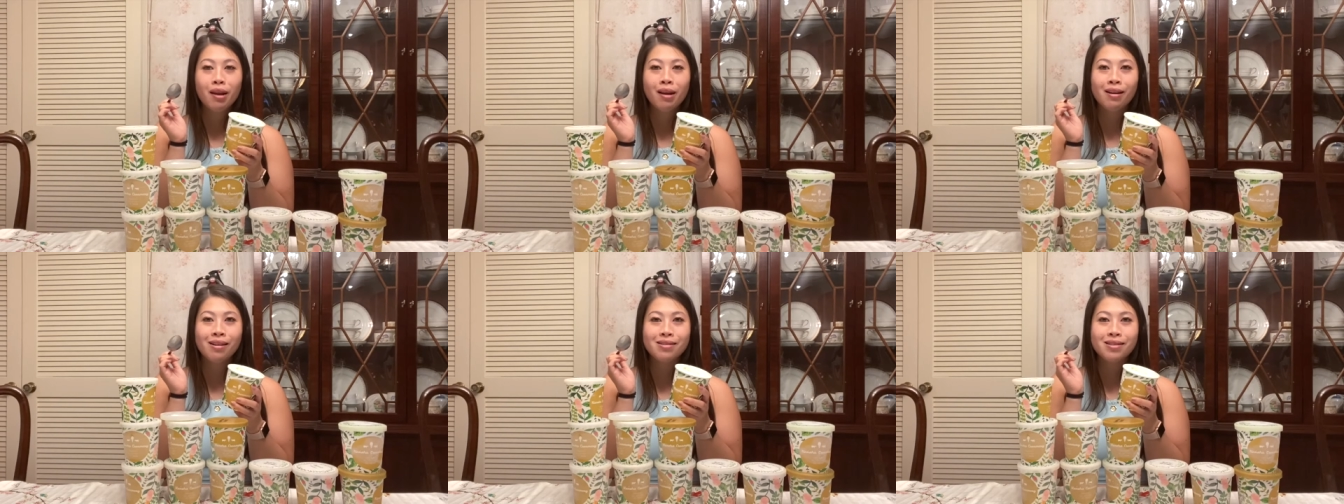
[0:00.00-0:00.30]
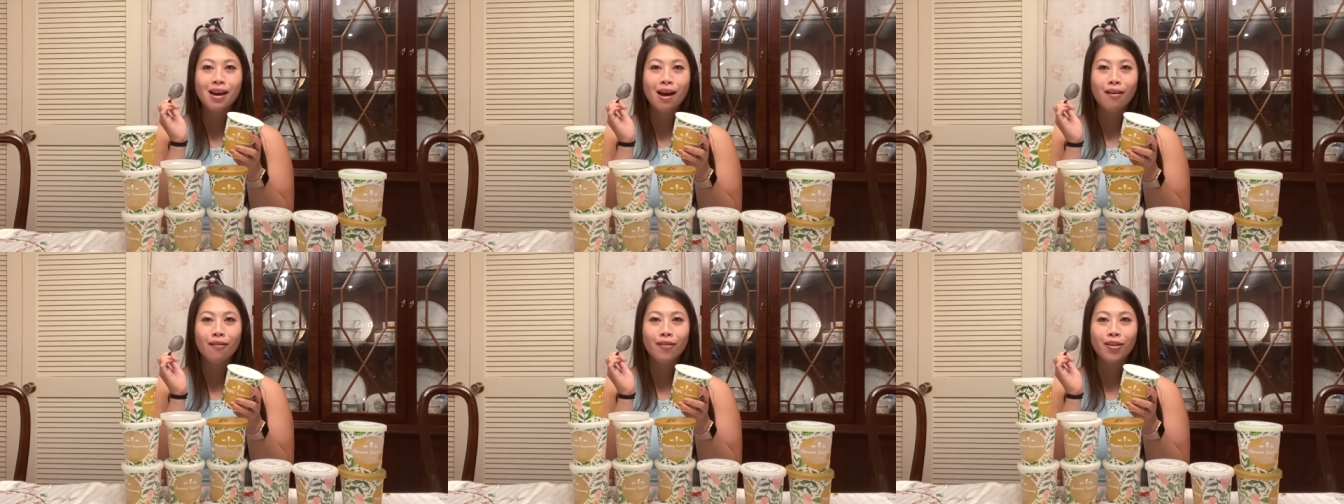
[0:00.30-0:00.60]

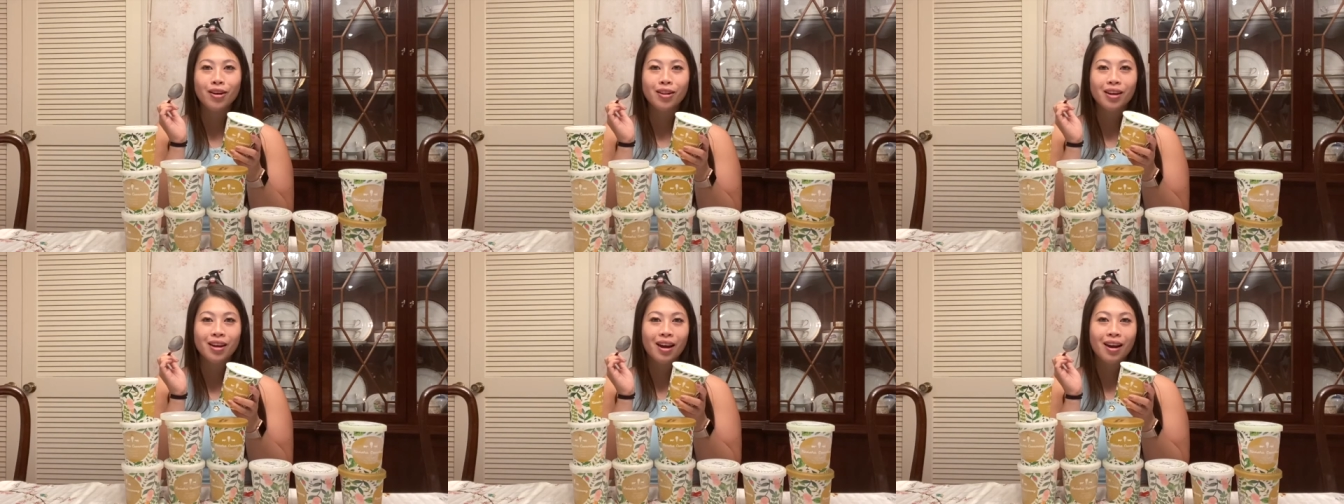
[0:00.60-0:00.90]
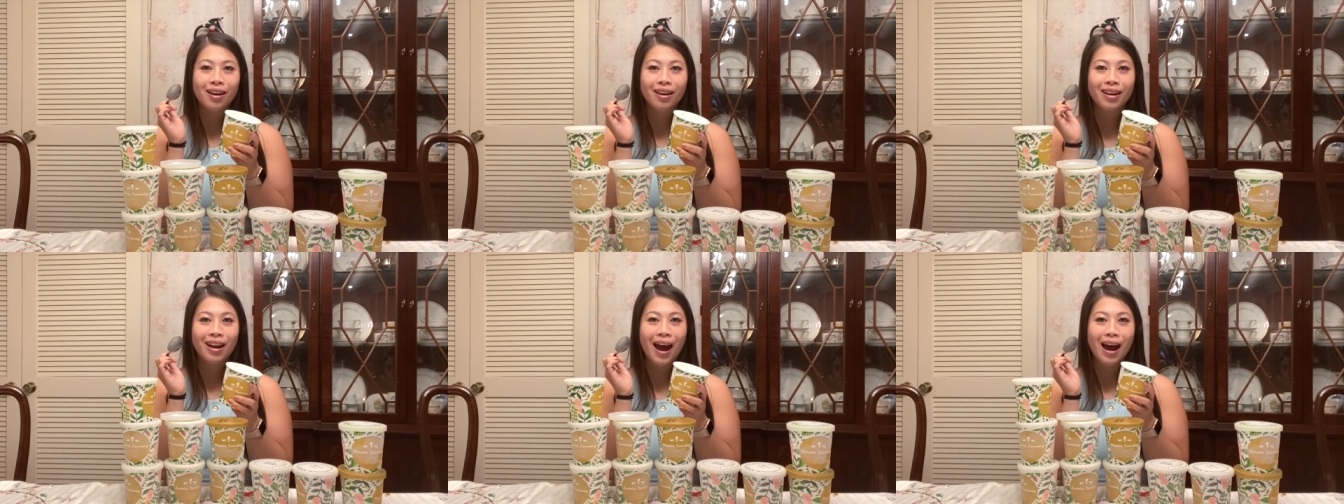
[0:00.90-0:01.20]
That's everything
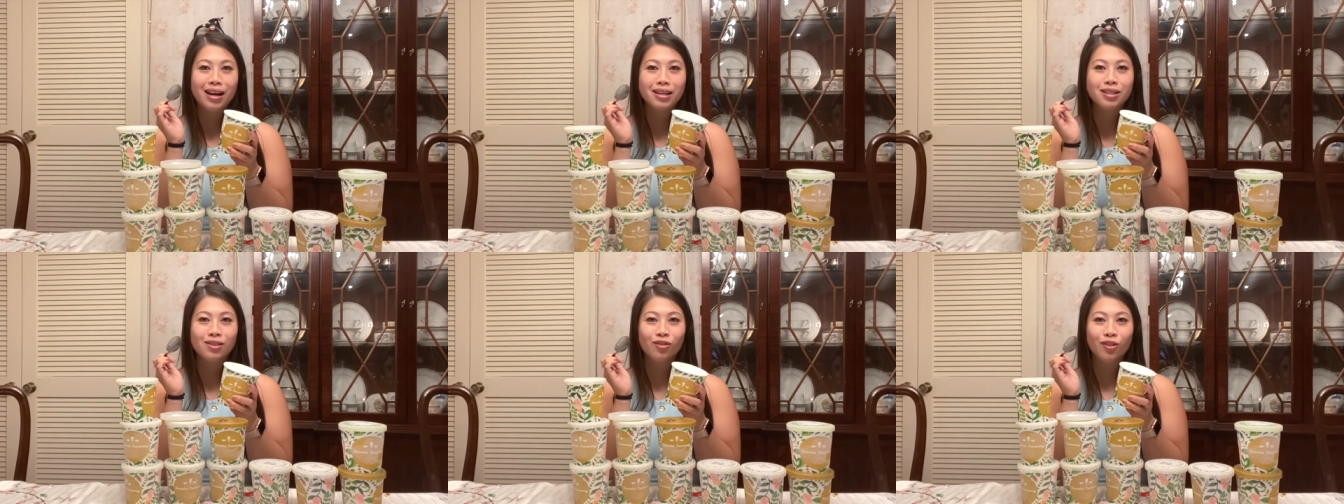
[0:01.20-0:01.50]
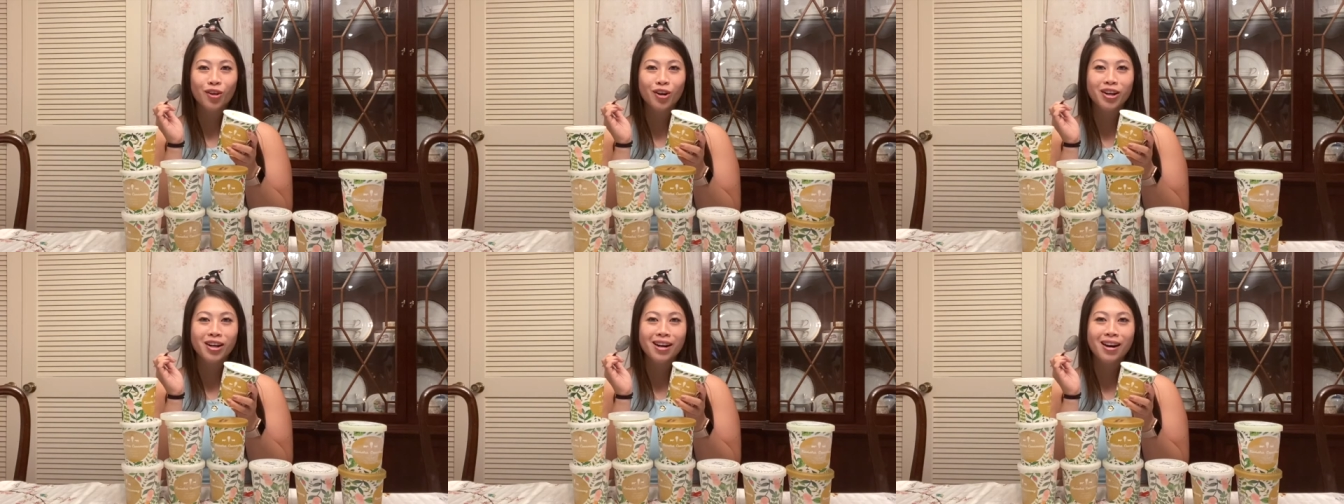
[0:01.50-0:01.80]
I could ask
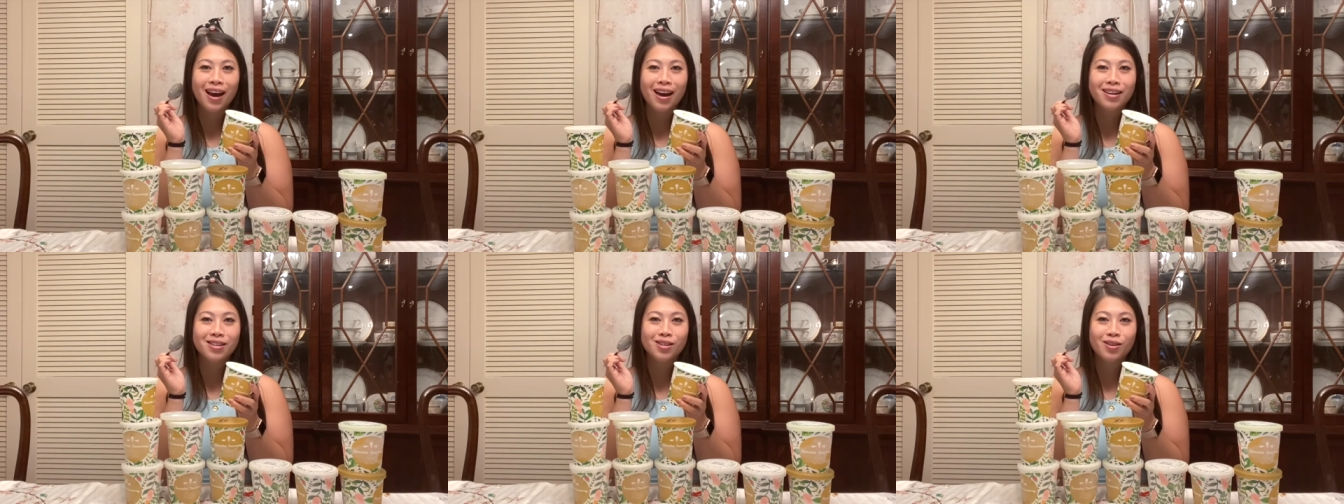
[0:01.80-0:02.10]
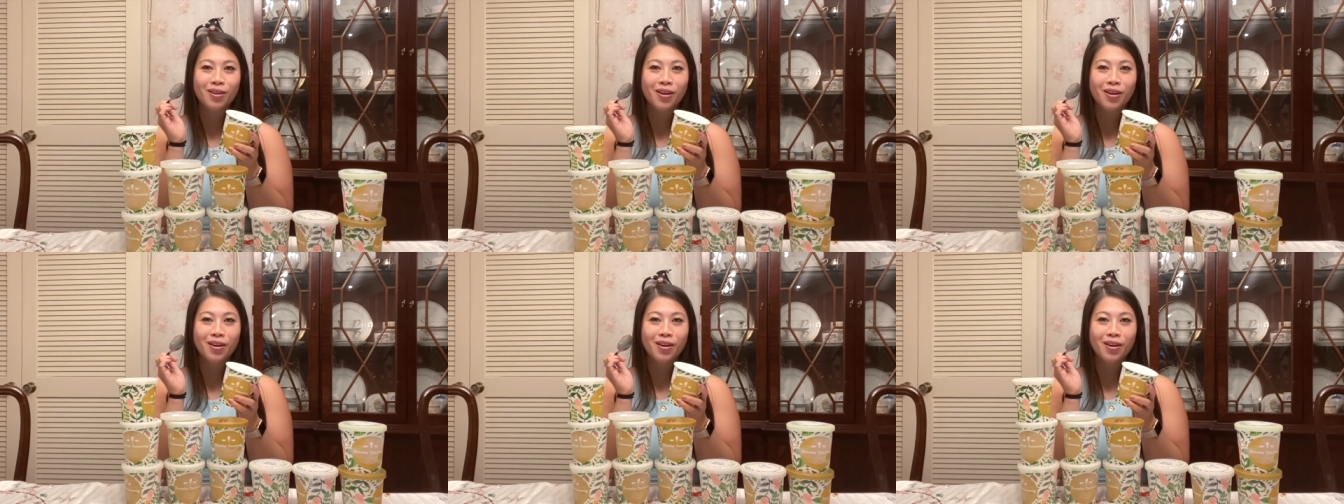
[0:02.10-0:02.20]
for in an ice